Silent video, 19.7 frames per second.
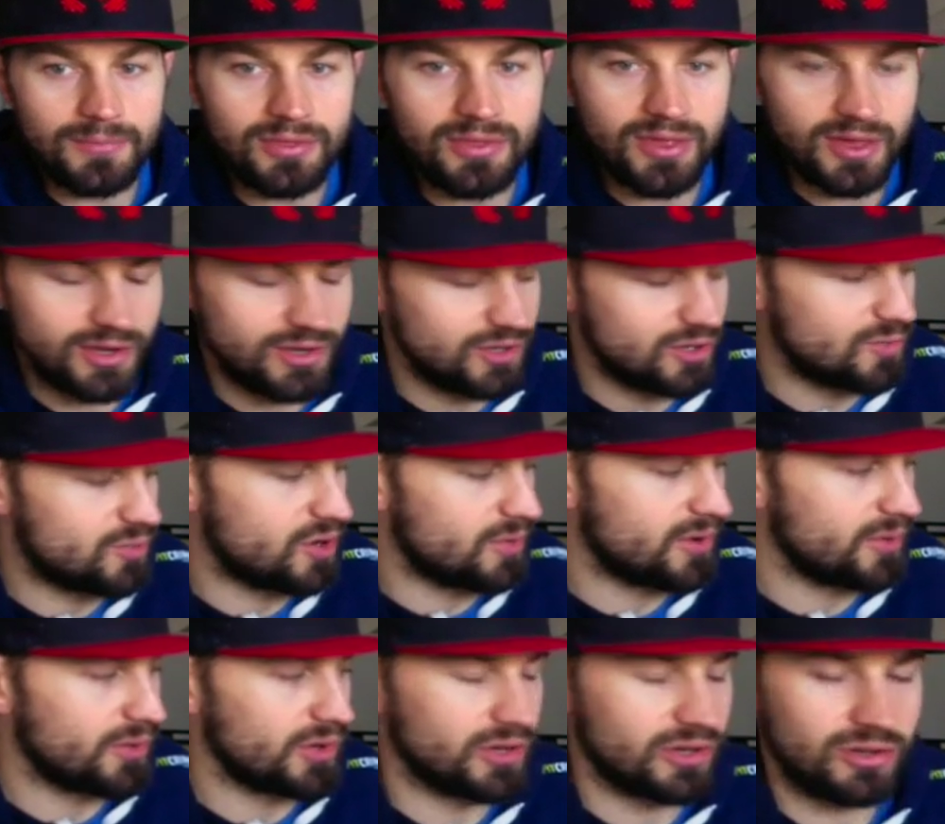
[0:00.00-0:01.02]
then you're
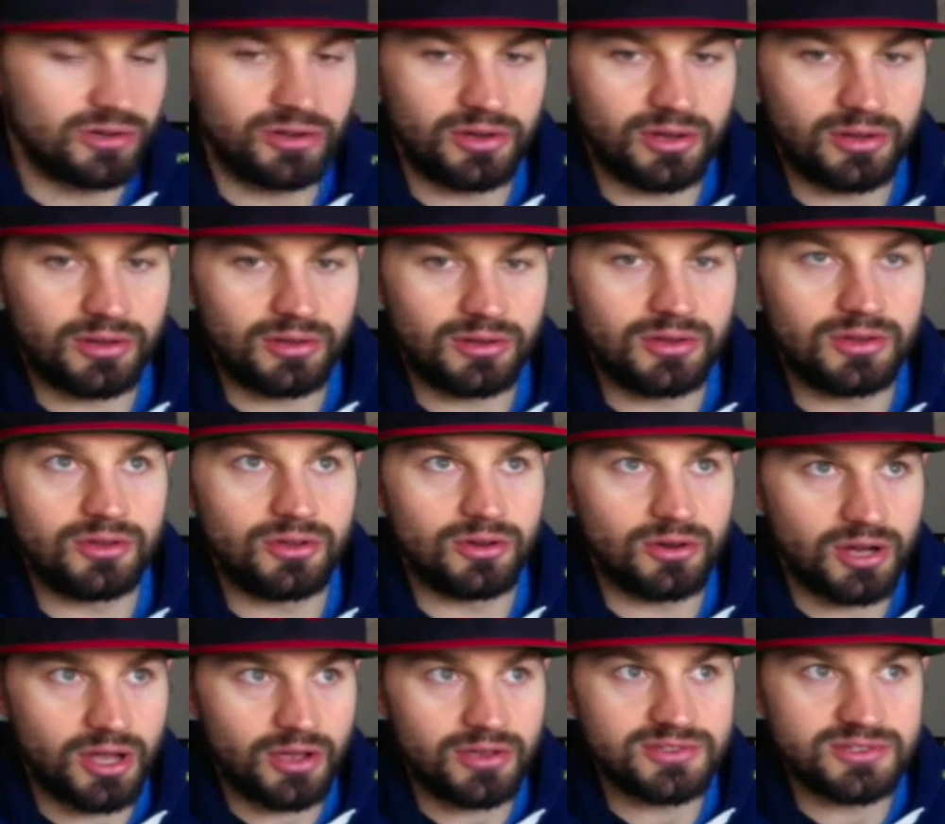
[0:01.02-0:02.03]
probably going
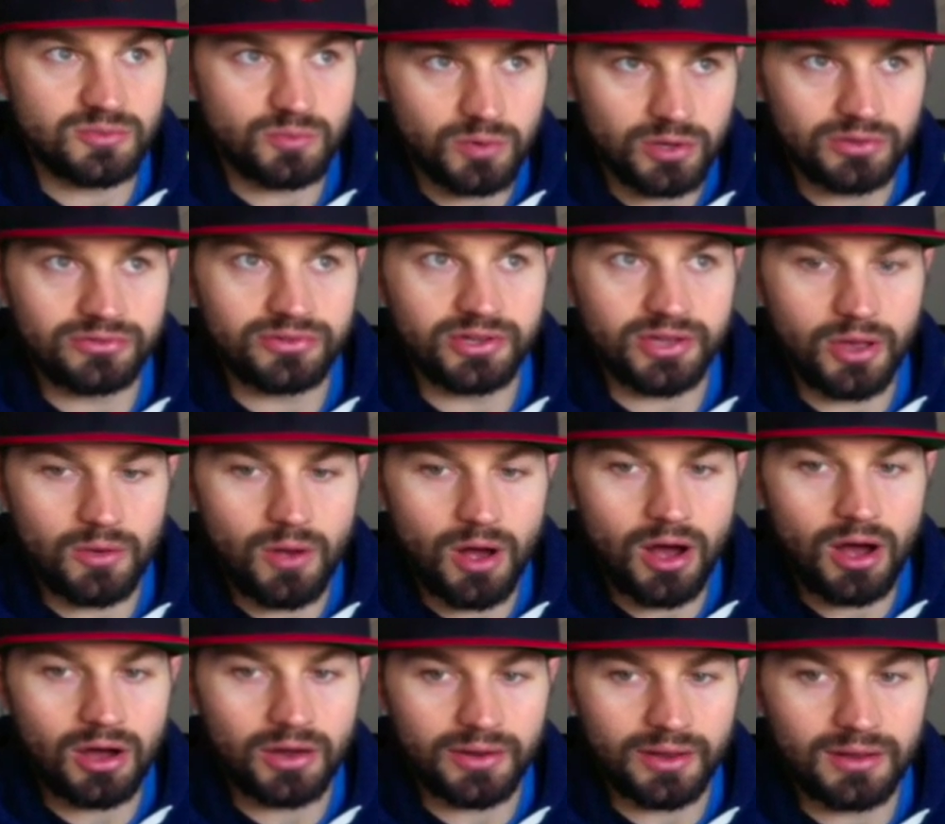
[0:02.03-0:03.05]
to want to go
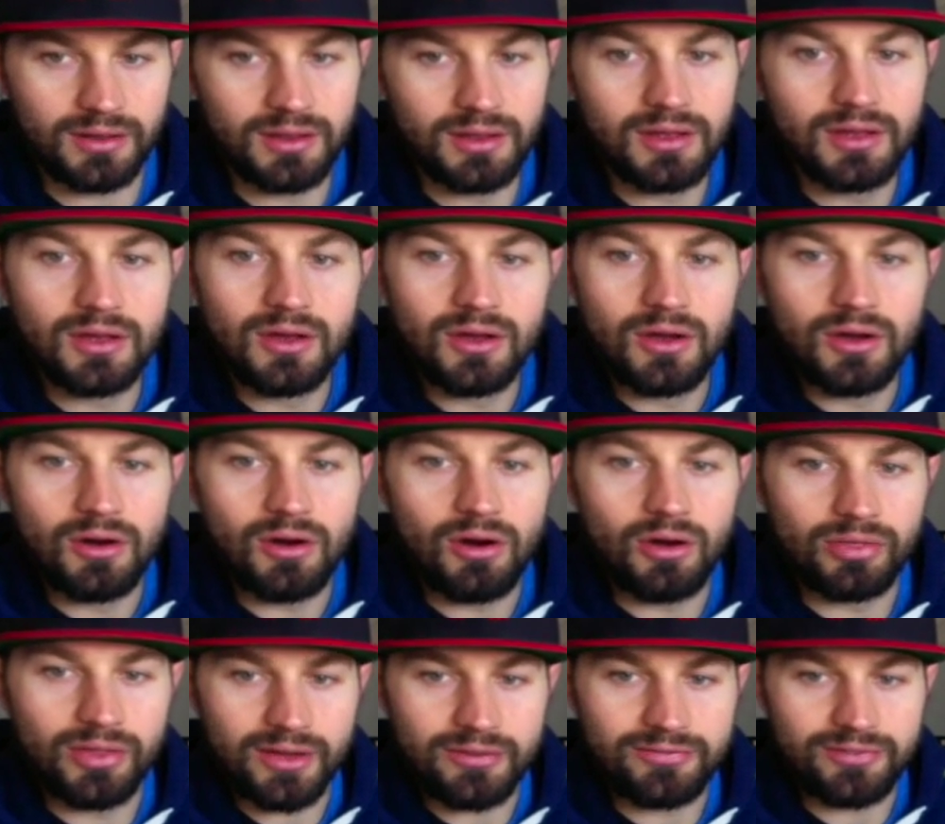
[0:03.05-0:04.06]
harder
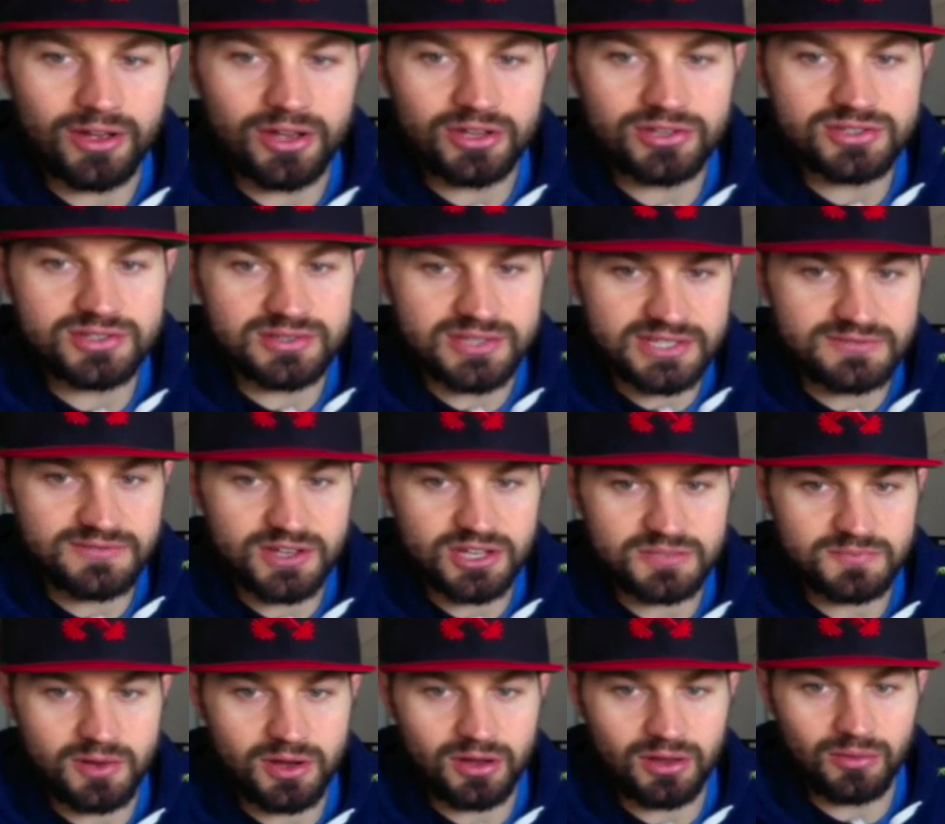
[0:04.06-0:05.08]
on this
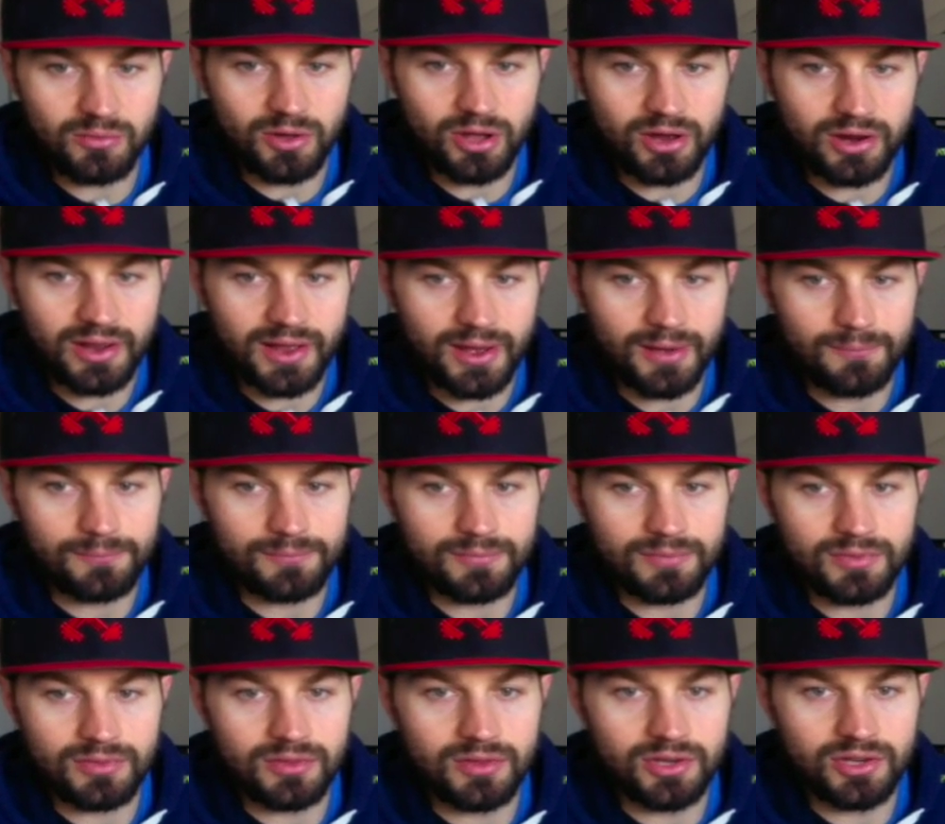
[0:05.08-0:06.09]
first part of the workout
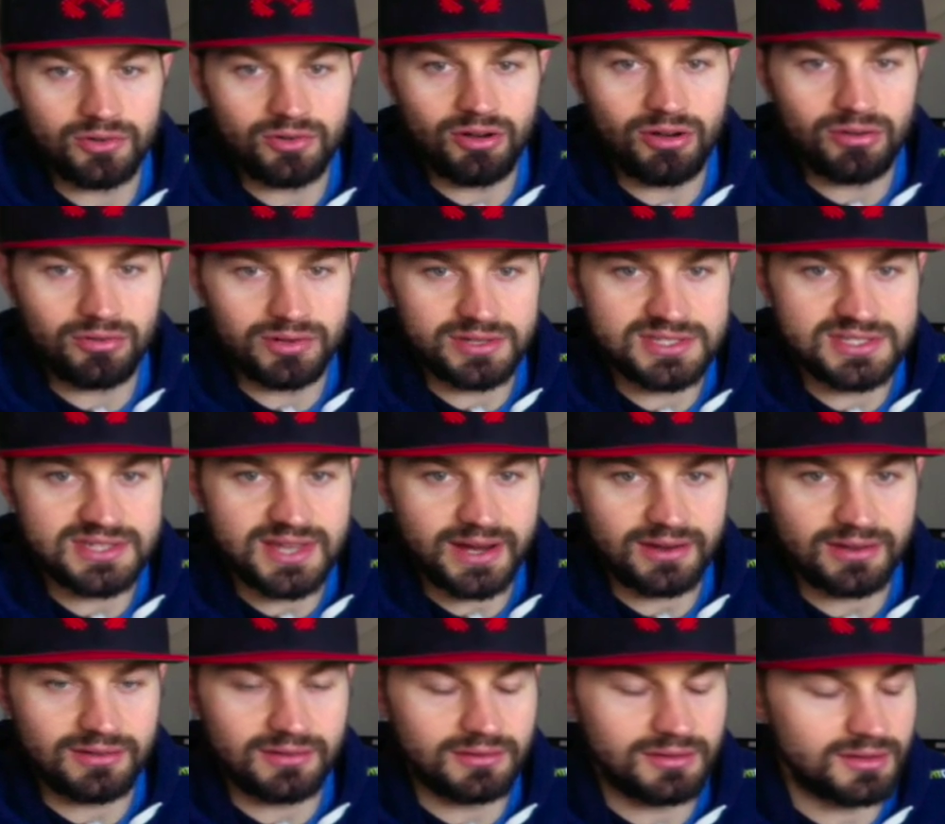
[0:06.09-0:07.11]
than you are in the
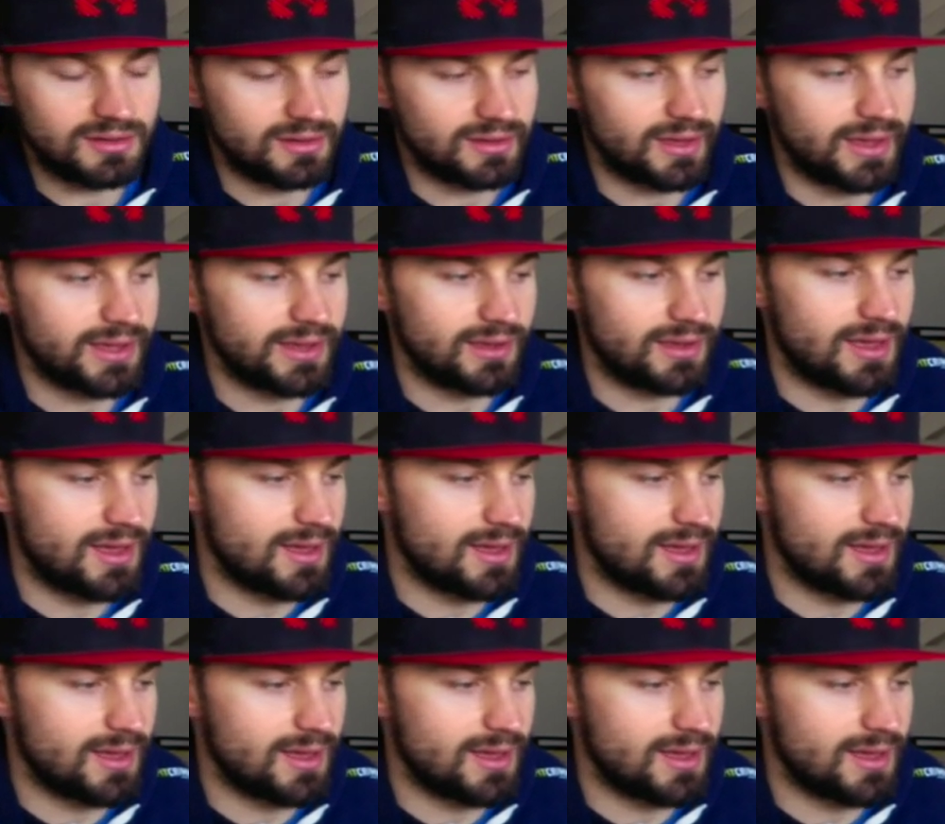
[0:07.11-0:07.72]
second. Okay?